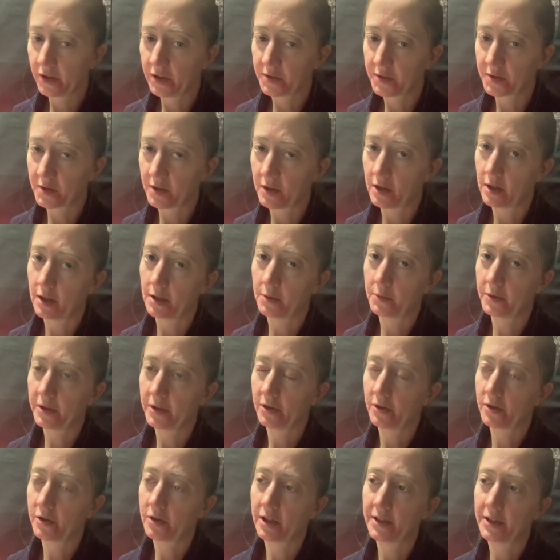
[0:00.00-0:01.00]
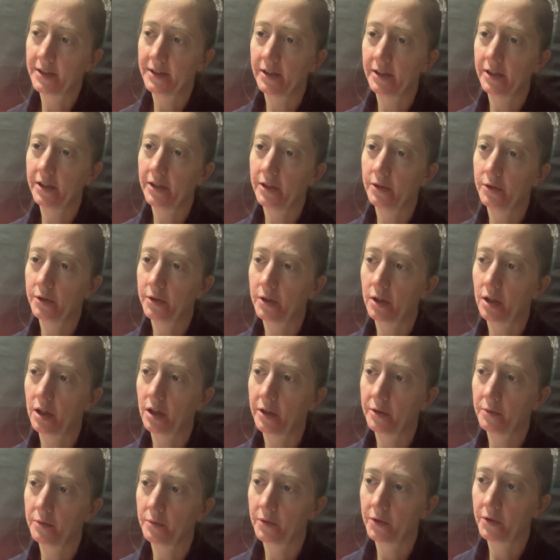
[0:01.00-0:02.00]
is not when you're trying to heal your
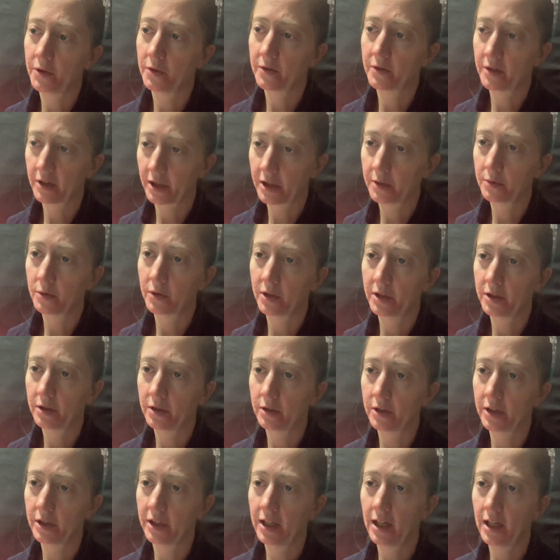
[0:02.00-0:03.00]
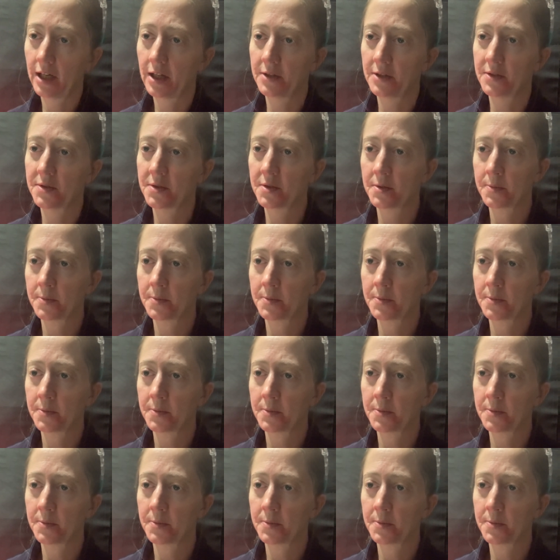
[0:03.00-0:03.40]
thyroid. It has